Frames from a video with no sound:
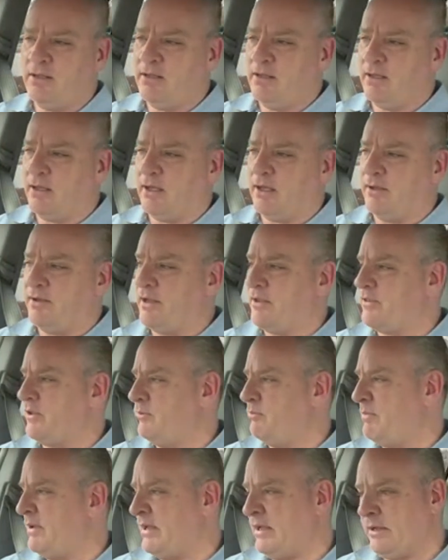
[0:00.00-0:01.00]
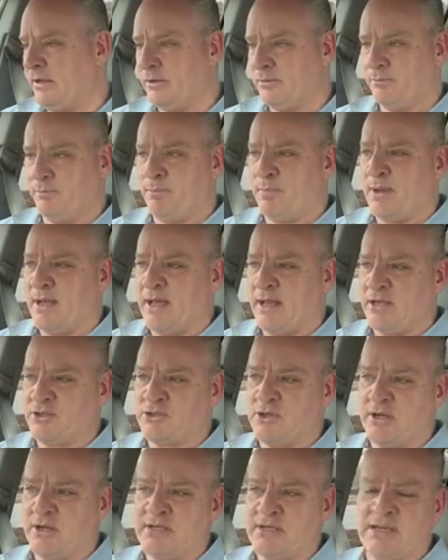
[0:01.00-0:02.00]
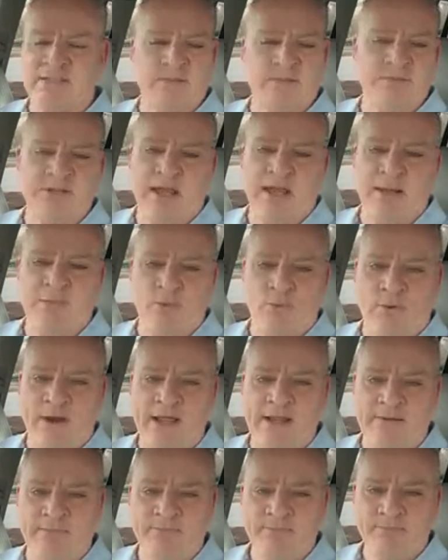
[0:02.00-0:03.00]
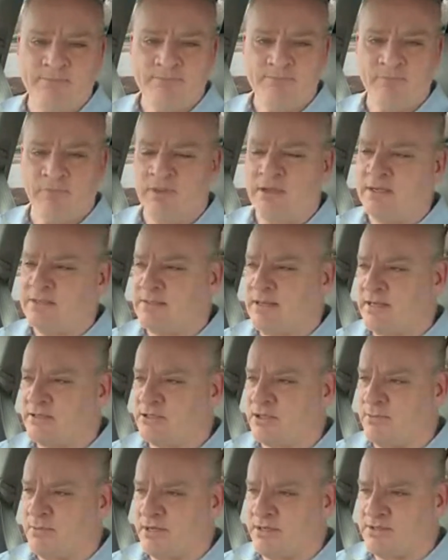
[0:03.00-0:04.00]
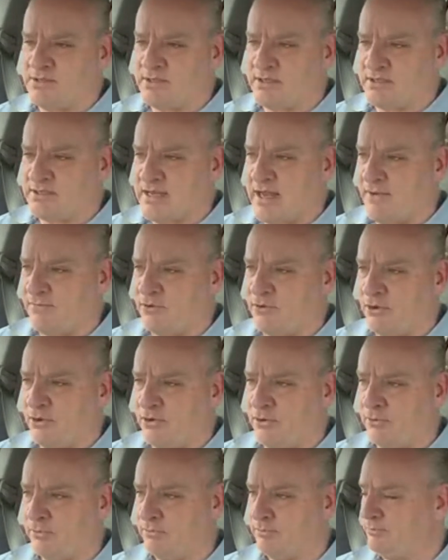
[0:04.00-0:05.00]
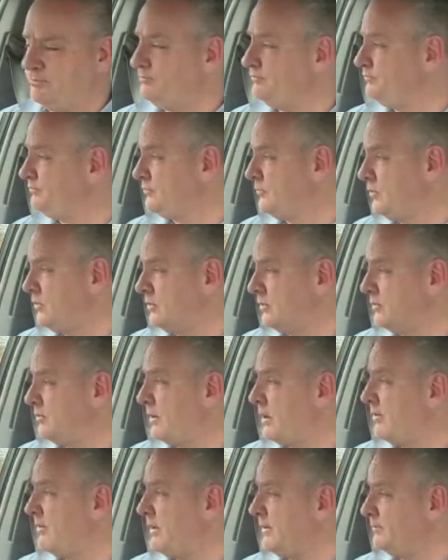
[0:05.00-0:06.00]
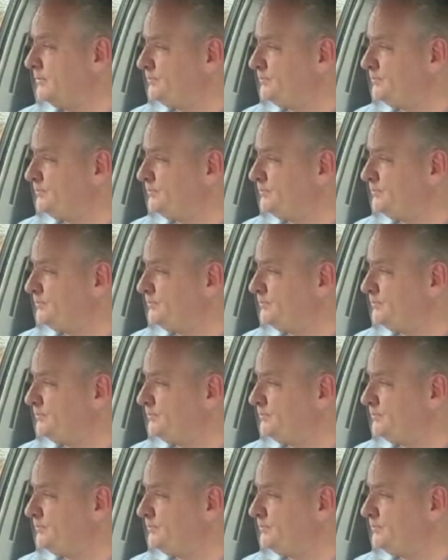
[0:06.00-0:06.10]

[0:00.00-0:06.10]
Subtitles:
Nothing big, but it's going to take some time to write these estimates this afternoon. Oh, pardon me.